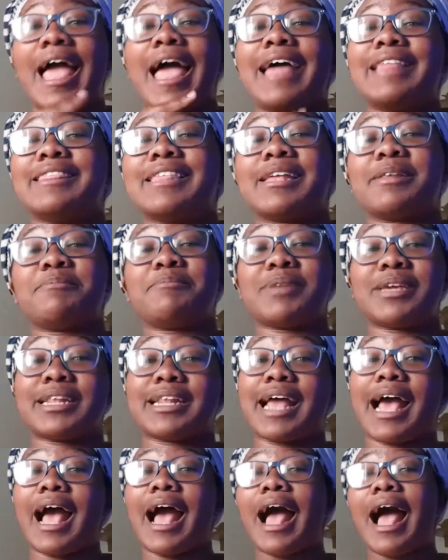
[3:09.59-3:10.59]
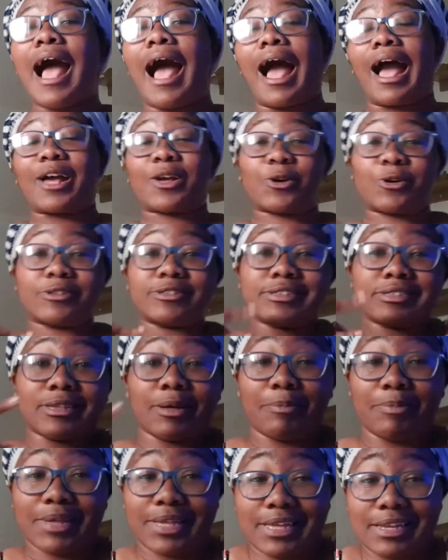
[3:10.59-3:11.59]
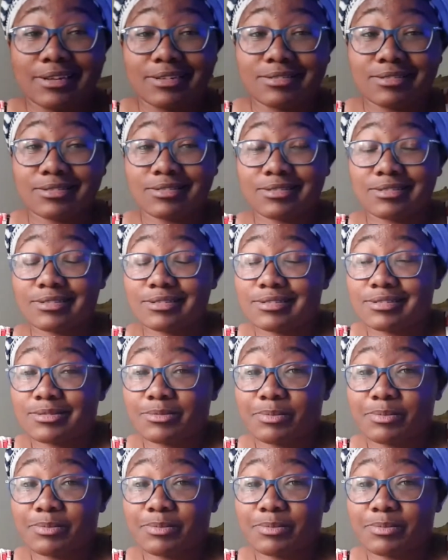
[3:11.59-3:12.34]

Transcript: and then I go to the beginner's